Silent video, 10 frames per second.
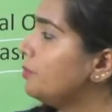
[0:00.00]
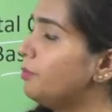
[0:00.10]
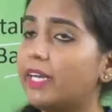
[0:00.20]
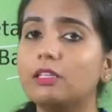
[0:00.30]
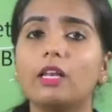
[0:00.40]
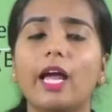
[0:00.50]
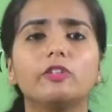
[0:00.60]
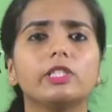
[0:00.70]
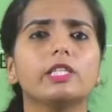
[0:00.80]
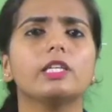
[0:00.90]
metal and
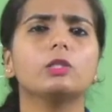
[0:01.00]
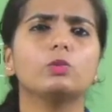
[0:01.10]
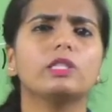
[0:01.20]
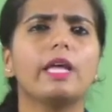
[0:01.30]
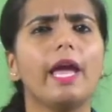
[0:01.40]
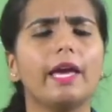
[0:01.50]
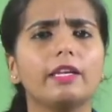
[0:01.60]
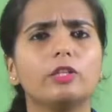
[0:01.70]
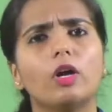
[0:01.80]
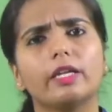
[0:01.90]
treating it with
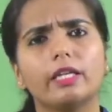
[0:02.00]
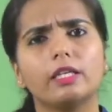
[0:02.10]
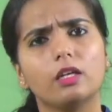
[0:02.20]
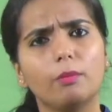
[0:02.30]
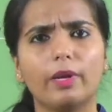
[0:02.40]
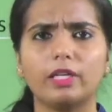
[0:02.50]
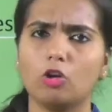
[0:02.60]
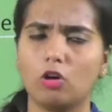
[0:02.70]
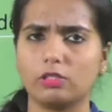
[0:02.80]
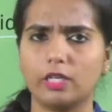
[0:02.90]
air, you are getting a metal
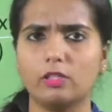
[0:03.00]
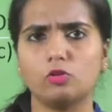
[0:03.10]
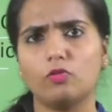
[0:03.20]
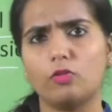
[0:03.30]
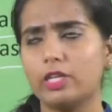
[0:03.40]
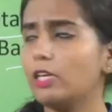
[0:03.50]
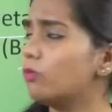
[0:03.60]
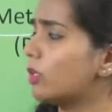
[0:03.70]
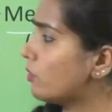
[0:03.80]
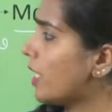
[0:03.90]
oxide. So for that,
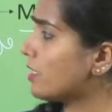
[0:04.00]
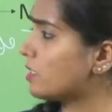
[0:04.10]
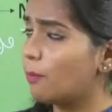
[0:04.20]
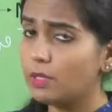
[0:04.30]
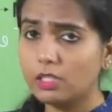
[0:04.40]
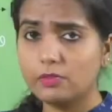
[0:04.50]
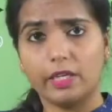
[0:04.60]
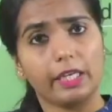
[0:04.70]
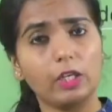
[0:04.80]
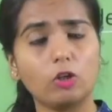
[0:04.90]
one of the example is we are
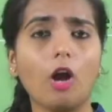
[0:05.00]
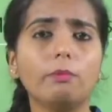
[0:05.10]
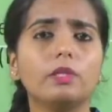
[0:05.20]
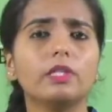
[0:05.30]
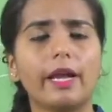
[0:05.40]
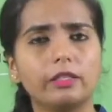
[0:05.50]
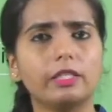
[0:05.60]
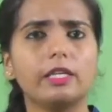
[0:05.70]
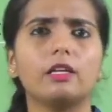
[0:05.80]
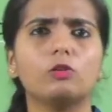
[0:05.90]
taking copper and
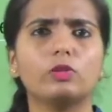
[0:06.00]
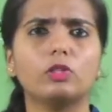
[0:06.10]
treating it with